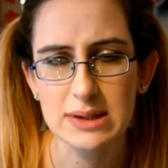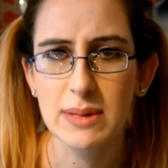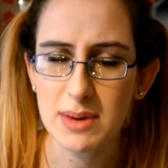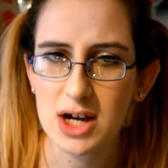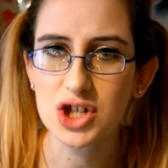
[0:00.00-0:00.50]

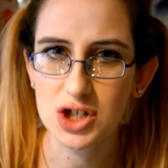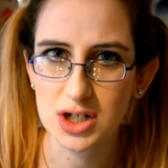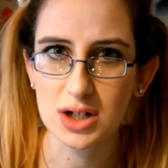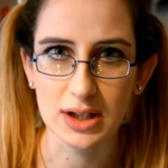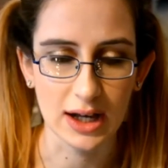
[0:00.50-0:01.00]
Maybe I should
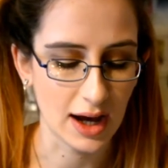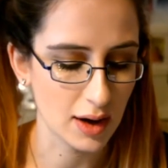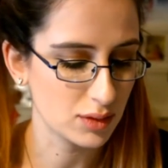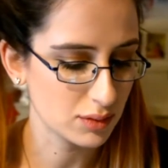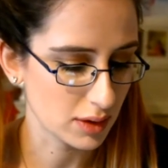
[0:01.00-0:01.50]
do that. I
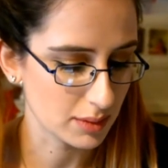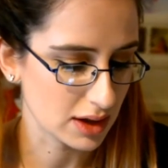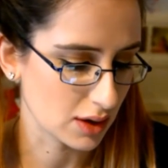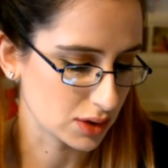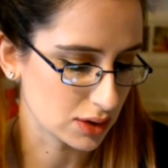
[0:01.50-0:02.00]
will probably
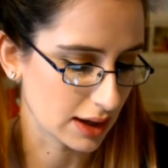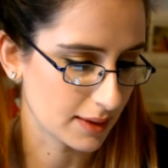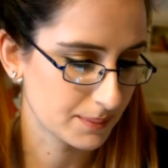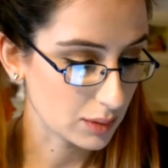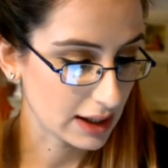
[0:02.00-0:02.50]
go do that
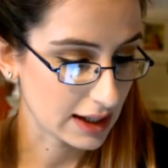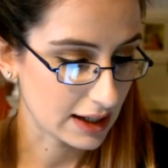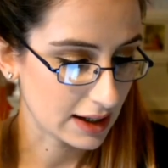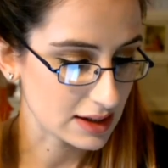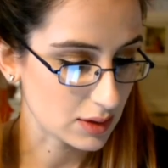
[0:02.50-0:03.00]

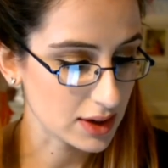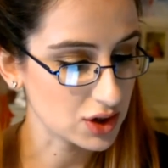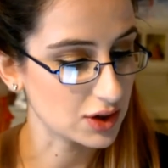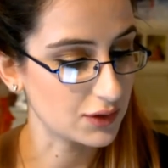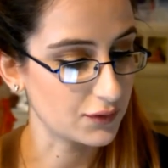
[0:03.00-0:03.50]
have a
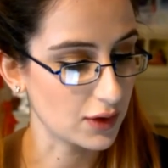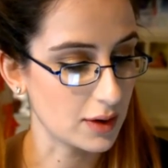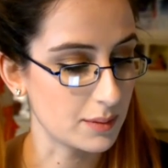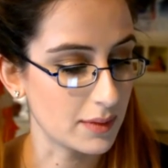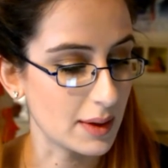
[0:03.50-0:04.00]
question
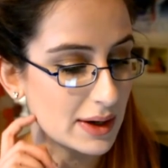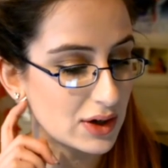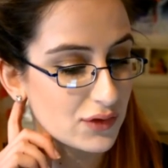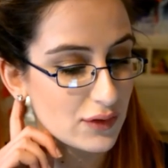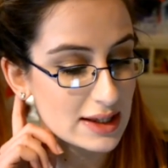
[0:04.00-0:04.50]
from my
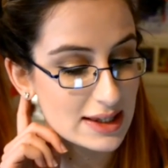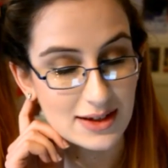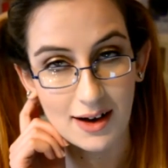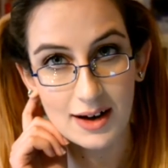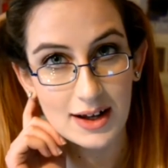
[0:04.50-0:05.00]
good friend
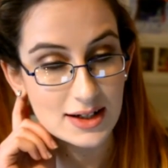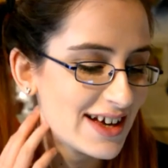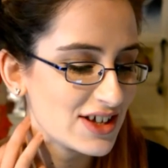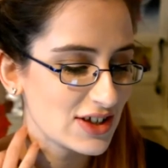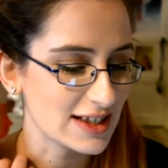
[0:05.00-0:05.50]
Scarlett.
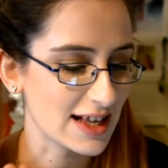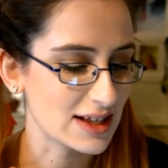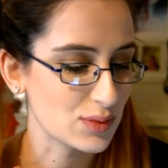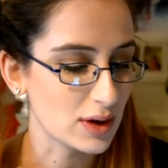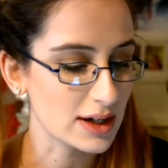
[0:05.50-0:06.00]
She
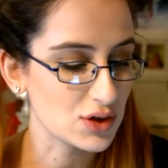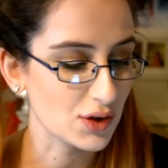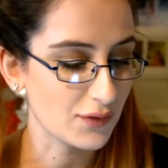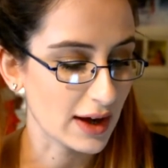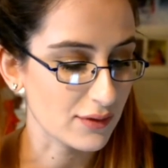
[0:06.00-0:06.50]
says, what is your
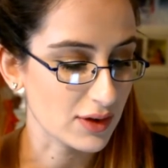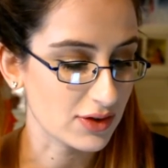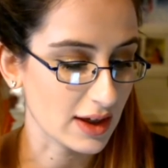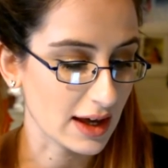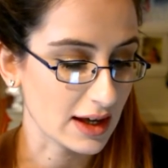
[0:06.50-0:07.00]
favourite
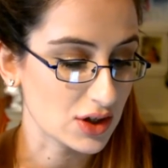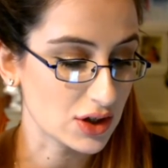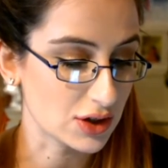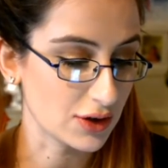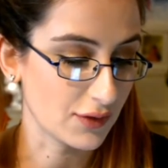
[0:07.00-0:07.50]
thing to
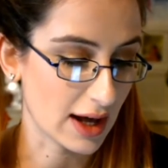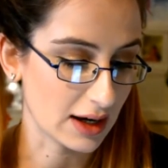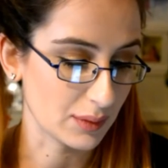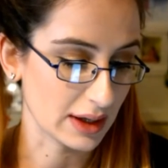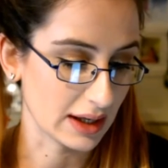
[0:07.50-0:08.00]
do for
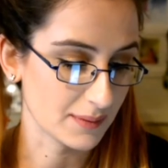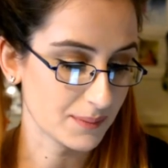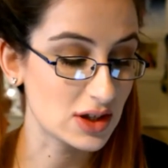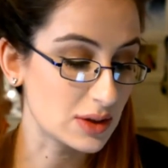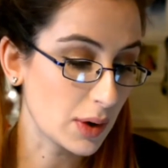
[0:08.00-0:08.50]
Halloween?
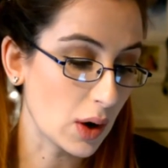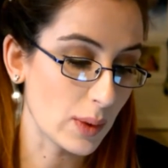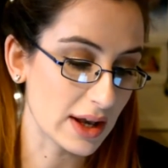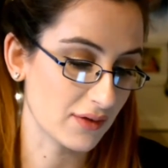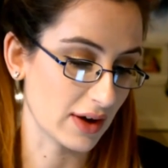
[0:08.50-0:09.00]
She's put a
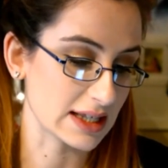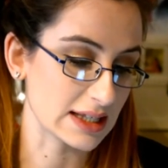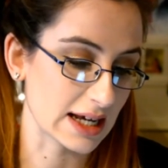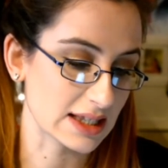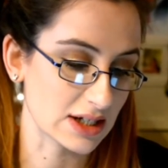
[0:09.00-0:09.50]
wink face
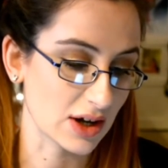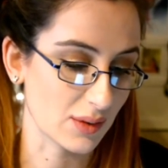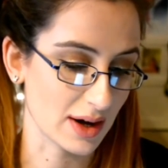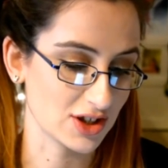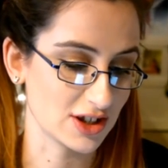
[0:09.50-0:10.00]
next to her
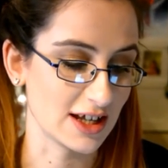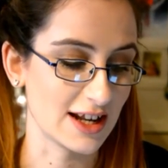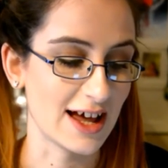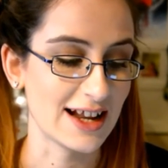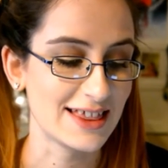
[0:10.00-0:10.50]
question
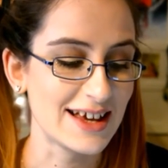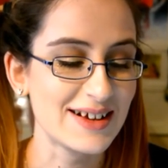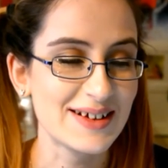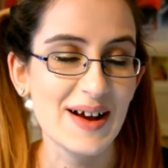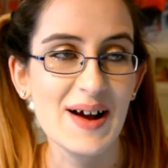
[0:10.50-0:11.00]
and I
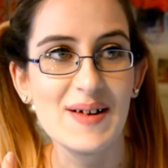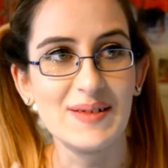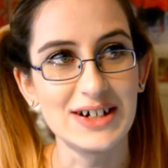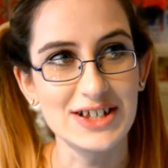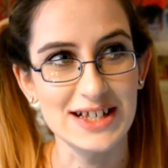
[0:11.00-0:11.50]
think
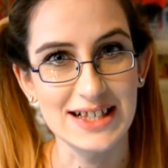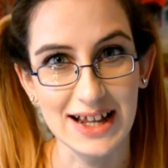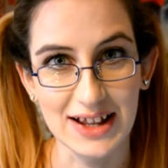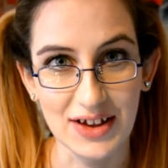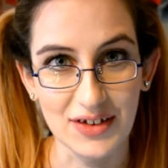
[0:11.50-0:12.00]
what she's
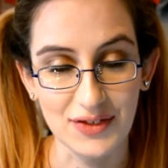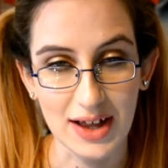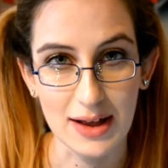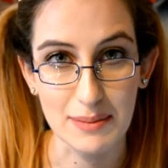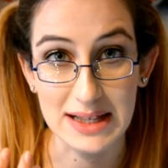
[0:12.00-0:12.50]
kind of
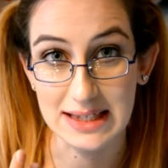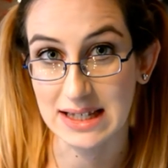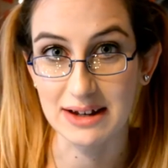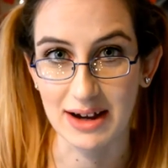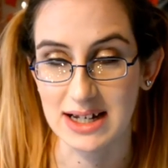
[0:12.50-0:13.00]
um,
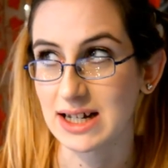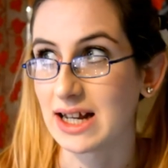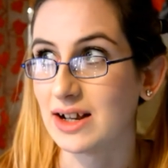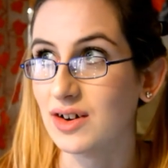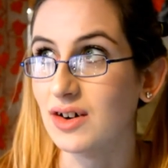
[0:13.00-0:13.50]
insinuating
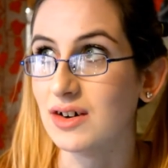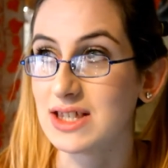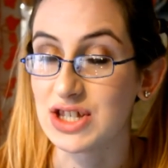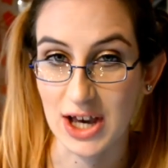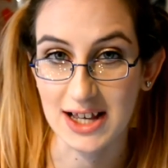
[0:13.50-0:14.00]
or
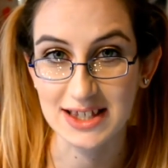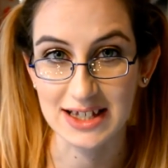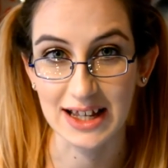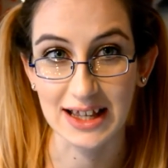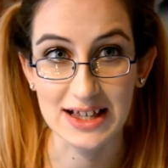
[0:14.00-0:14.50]

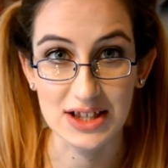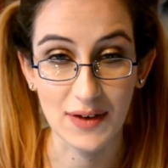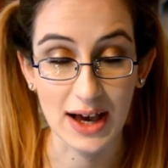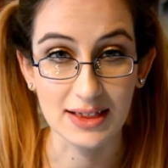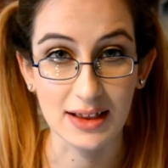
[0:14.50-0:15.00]
suggesting is the
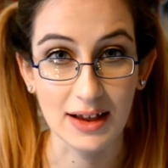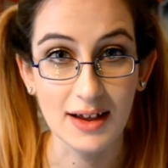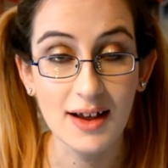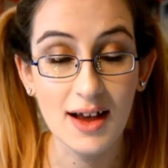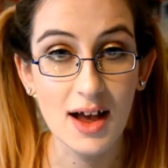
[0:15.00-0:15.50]
fact that
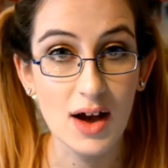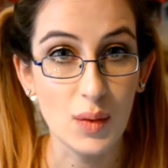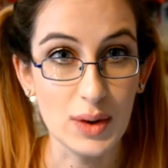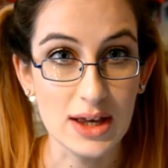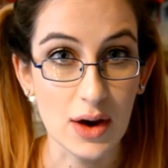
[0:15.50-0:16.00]

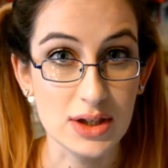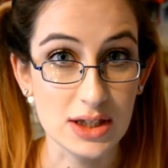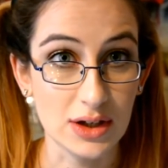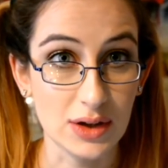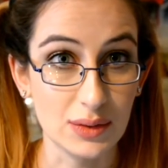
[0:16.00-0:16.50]
we go
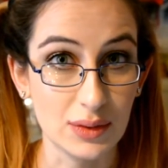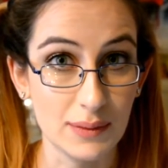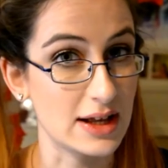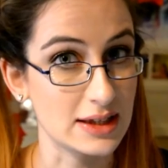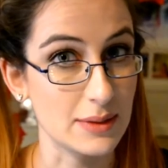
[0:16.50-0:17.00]
to,
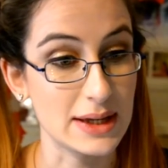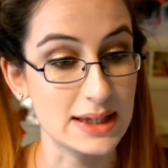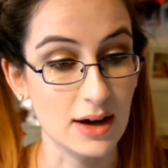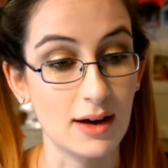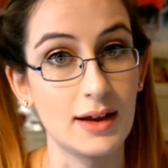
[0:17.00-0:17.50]
so me,
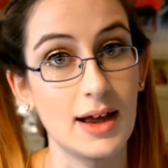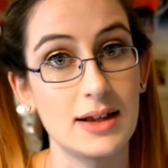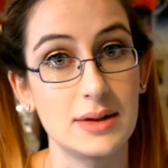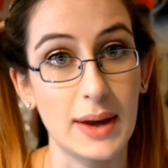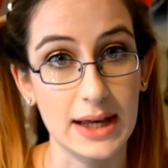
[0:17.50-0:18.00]
Scarlett
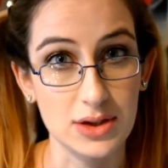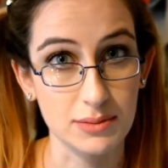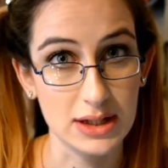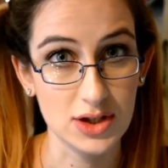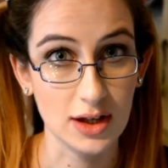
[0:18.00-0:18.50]
and Paige and
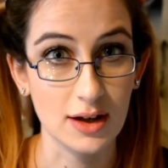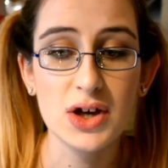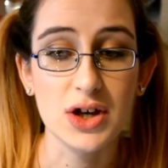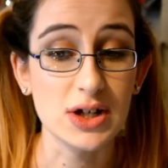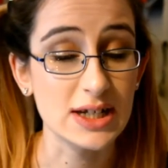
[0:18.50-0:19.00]
Misha,
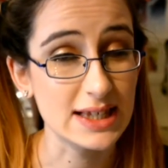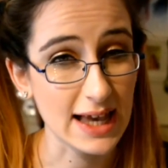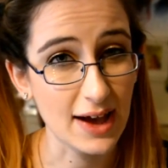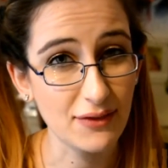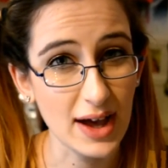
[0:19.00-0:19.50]
go to
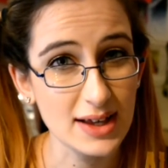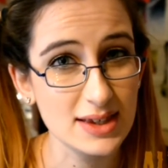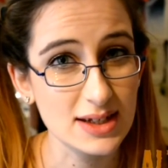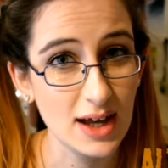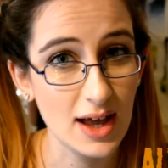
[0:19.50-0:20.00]

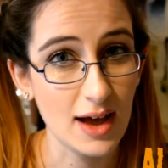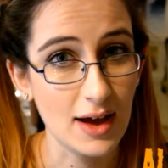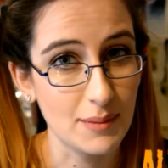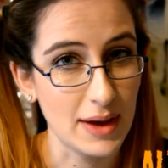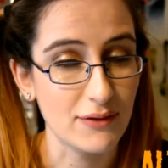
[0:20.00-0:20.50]
Scarefest
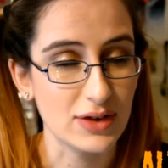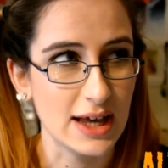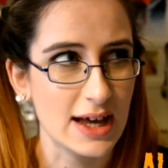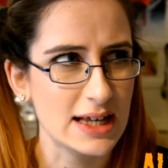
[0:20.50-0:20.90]
um, every year.